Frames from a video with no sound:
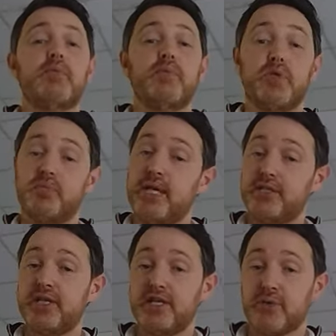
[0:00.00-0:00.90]
which makes it
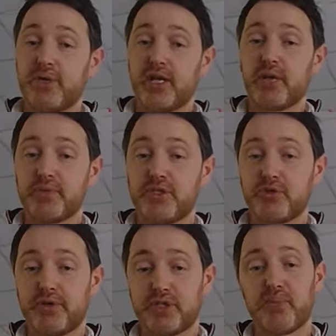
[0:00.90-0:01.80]
easier when it comes to
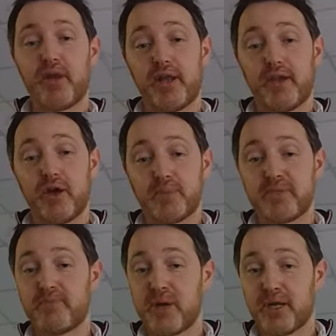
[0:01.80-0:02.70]
trying to supplying hops
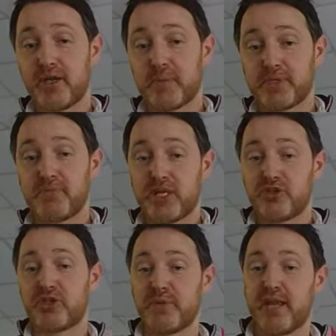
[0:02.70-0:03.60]
and buying hops and making
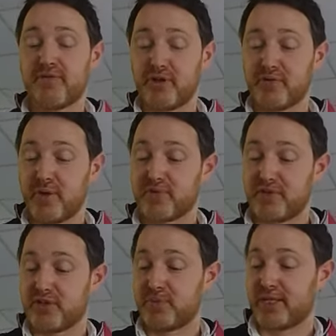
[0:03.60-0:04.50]
sure we have enough hops for
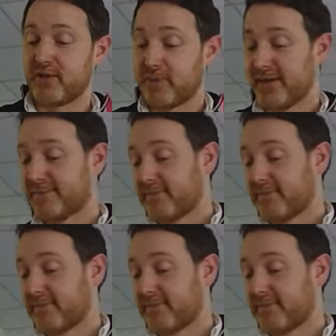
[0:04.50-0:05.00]
this particular beer.